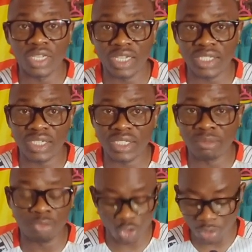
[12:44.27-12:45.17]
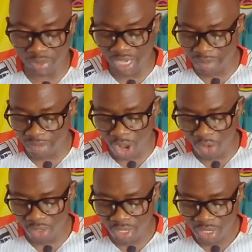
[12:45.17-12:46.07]
national team for some time
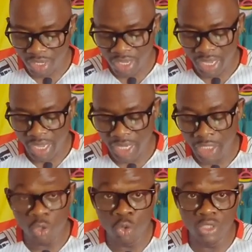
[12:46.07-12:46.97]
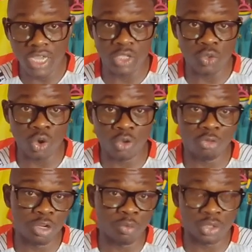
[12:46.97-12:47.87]
now, and Luz as well
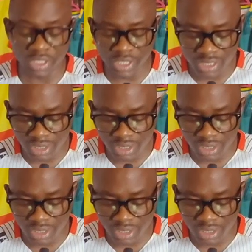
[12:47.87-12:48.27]
for the Portuguese